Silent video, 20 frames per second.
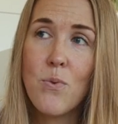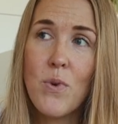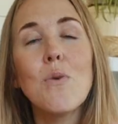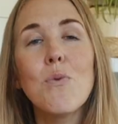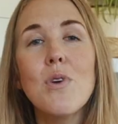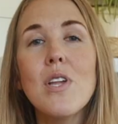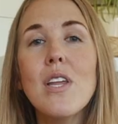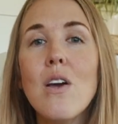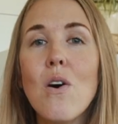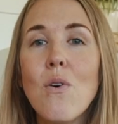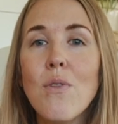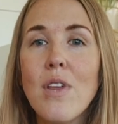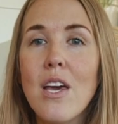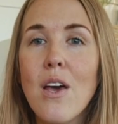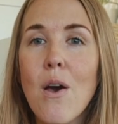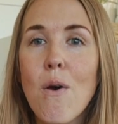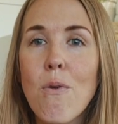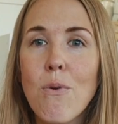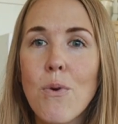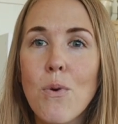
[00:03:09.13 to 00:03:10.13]
We really only
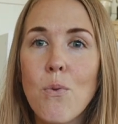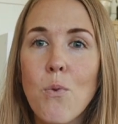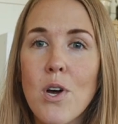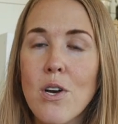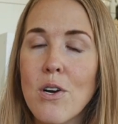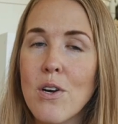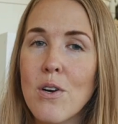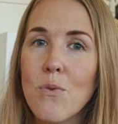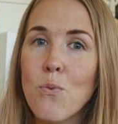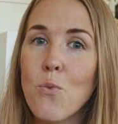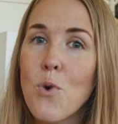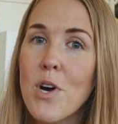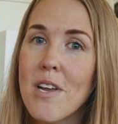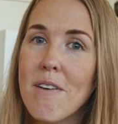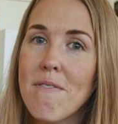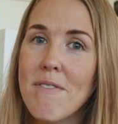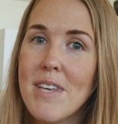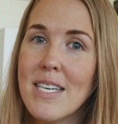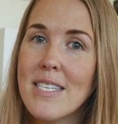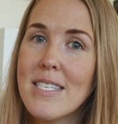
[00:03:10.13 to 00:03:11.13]
go through one or one
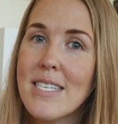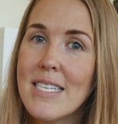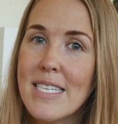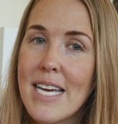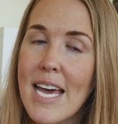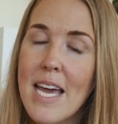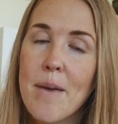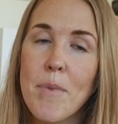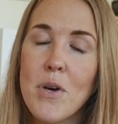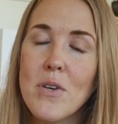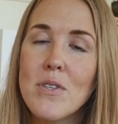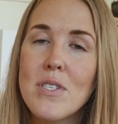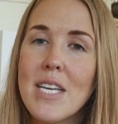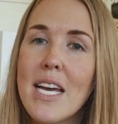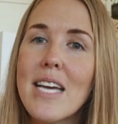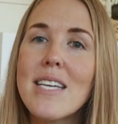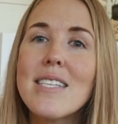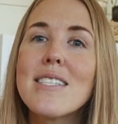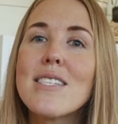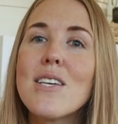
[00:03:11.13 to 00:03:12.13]
of these a day most
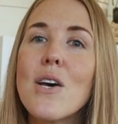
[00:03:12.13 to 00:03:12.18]
days.